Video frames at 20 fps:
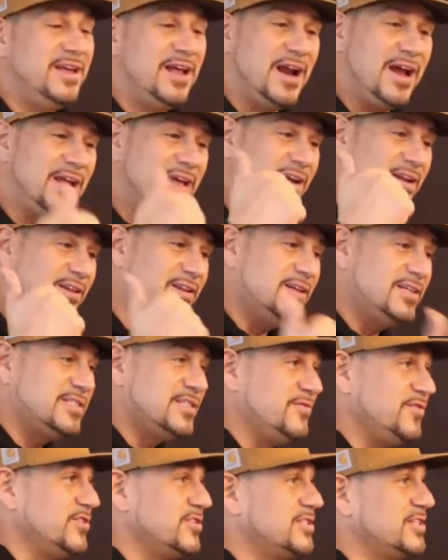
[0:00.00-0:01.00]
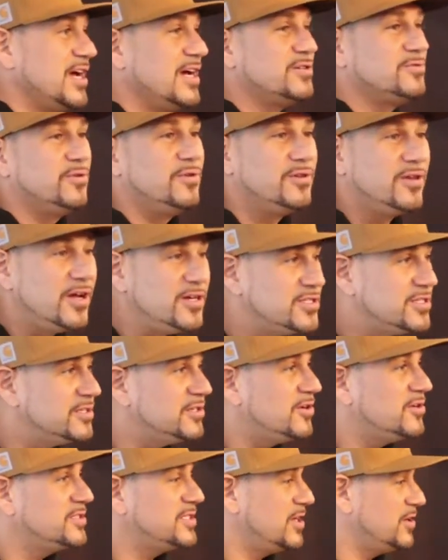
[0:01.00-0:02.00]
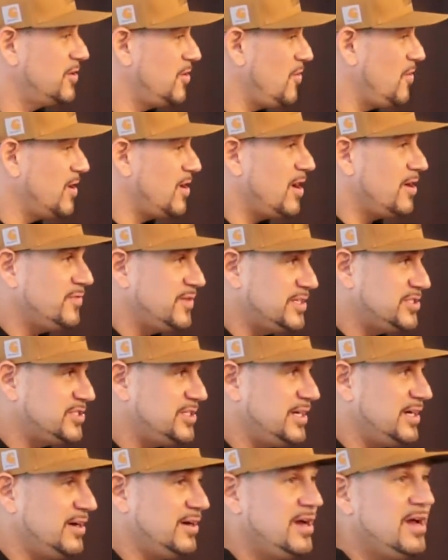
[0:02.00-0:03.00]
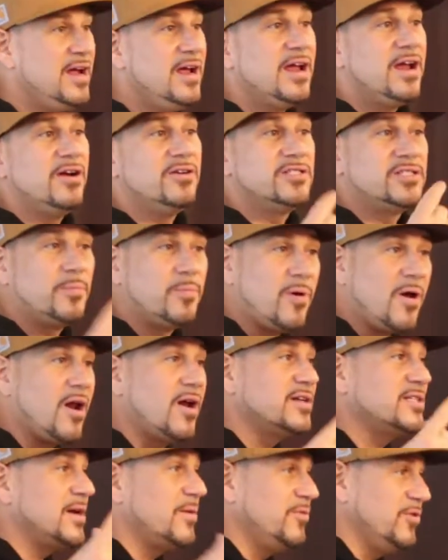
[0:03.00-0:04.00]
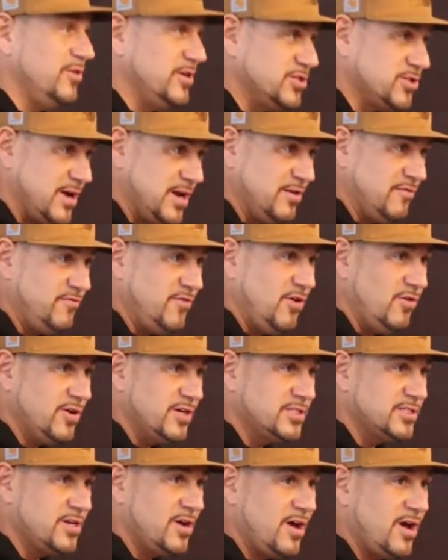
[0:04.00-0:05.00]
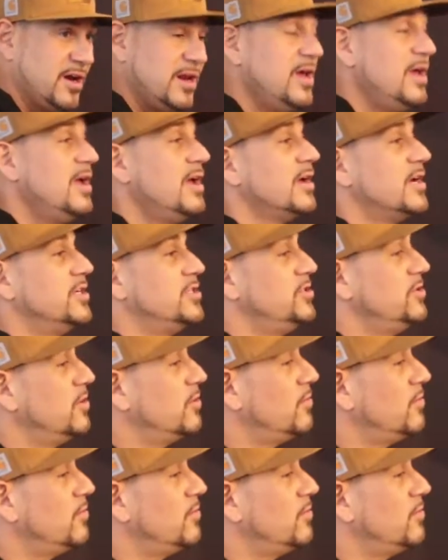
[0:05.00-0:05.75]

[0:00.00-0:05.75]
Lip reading: Can I get a list of your scheduled lunch and learns that are going on this year? Here's the products I'm really trying to focus on. Could you